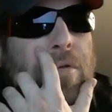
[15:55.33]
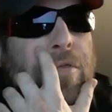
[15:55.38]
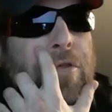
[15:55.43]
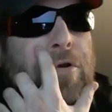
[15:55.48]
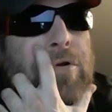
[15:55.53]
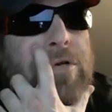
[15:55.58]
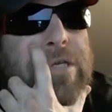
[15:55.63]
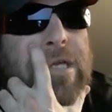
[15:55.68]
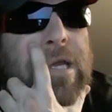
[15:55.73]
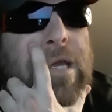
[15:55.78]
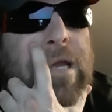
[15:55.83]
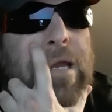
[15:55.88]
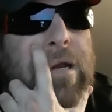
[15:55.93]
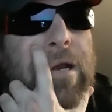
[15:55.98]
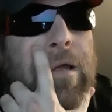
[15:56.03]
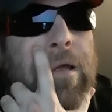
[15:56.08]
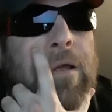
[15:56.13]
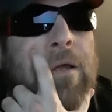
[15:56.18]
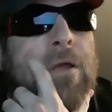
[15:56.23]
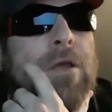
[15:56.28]

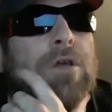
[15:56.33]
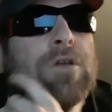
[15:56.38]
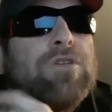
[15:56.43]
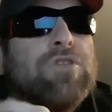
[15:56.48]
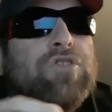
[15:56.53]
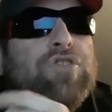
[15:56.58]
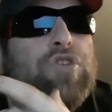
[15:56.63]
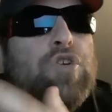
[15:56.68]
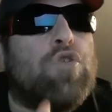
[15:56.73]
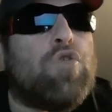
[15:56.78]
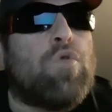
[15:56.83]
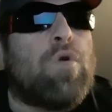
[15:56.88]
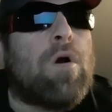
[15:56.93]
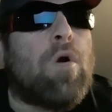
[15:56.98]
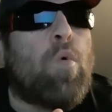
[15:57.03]
13, do